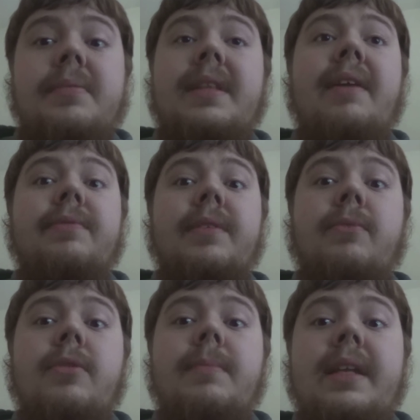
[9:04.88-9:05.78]
with every
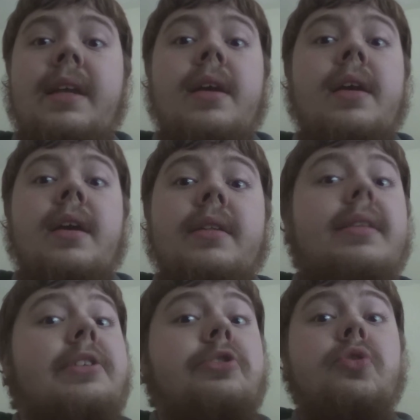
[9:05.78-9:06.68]
woman,
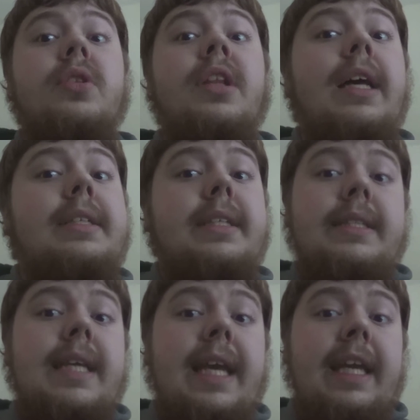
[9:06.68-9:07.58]
that's your lust
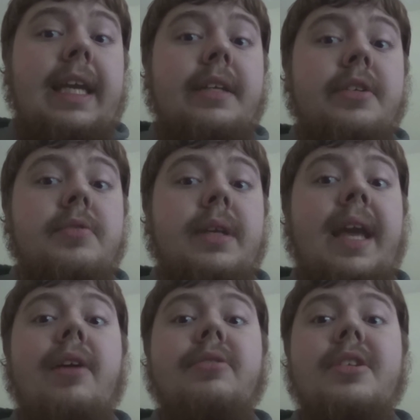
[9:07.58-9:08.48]
taking into
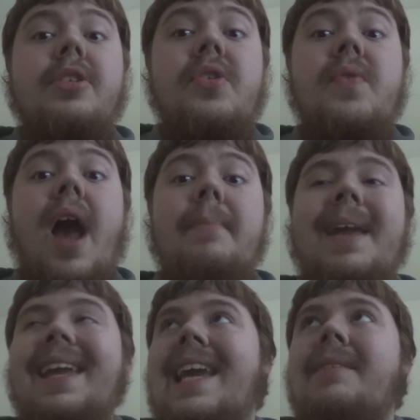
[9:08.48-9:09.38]
account and you not
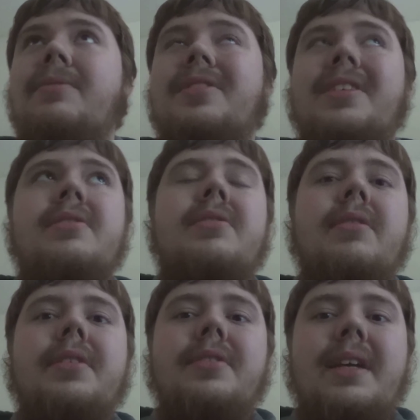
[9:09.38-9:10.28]
being able to
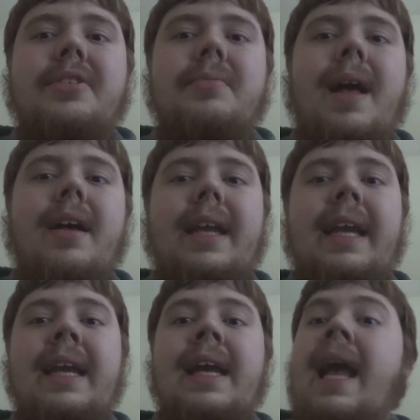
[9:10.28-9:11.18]
control your
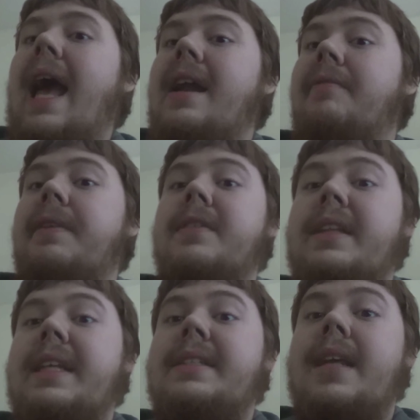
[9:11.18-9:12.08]
sexuality. And I feel
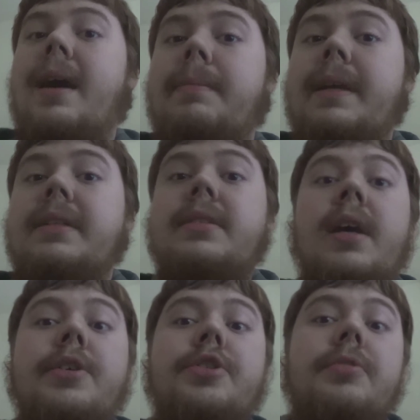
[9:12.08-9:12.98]
that these topics
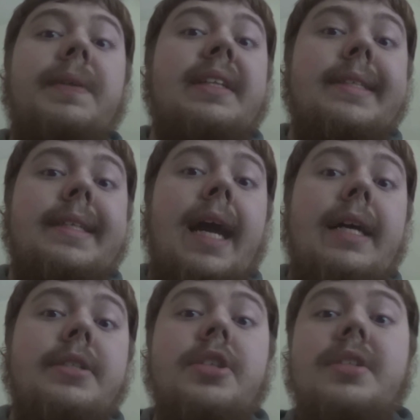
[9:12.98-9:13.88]
should be
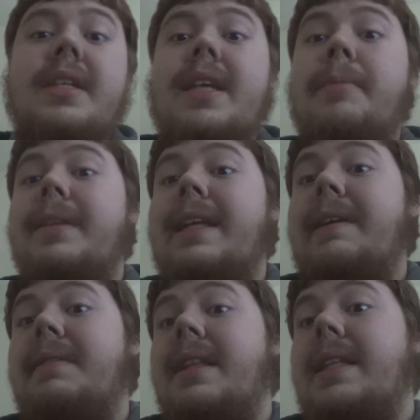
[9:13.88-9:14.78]
discussed, just as I
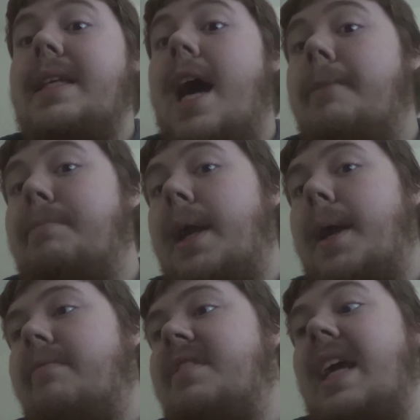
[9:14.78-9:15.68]
believe that the topic
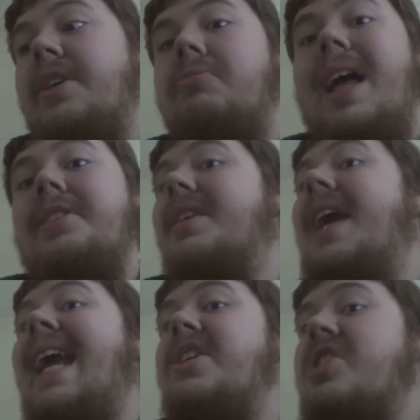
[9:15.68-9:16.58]
of sexual
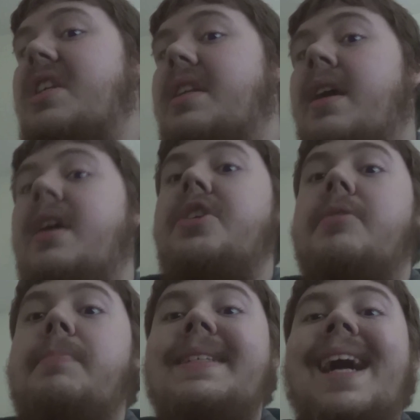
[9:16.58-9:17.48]
education
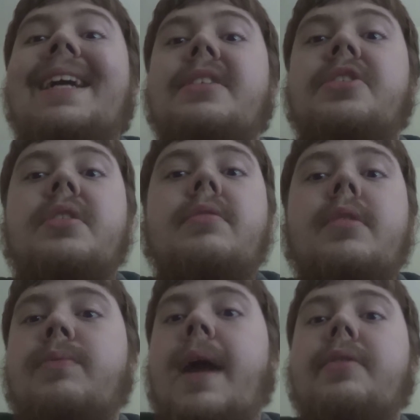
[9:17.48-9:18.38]
should be taught in
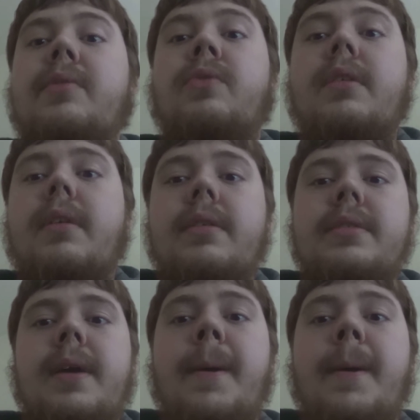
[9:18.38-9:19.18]
school around the world.